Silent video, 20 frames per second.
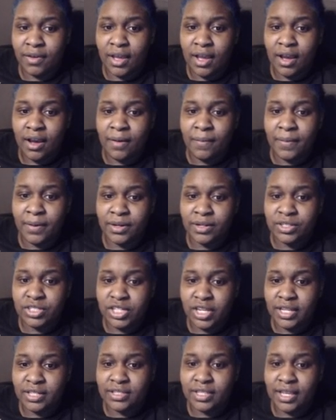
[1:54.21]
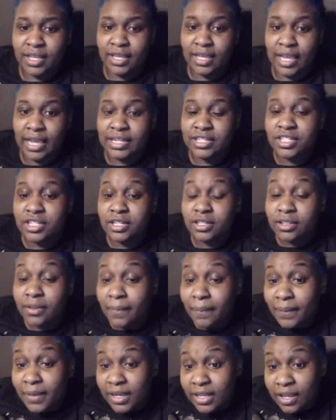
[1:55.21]
a better chance at catching
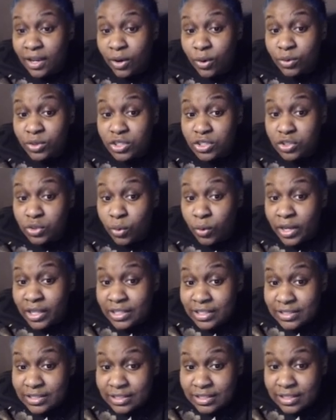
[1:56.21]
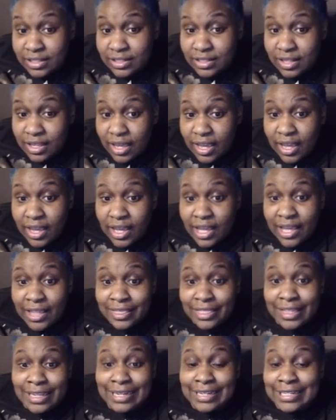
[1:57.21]
chlamydia on a toilet seat
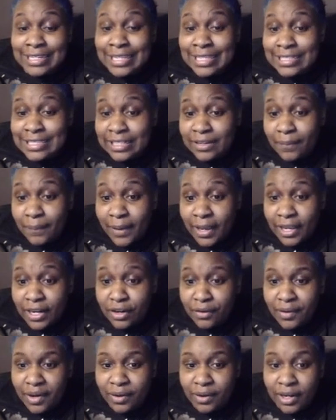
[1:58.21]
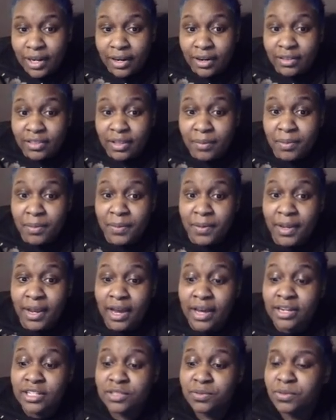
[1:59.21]
than a decent man around here. Let me be
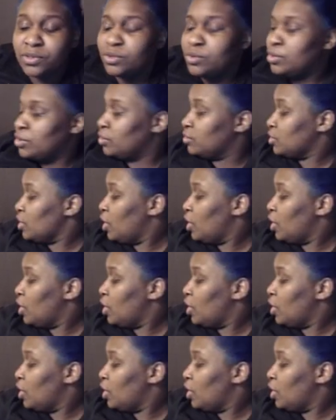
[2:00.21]
honest with you girls.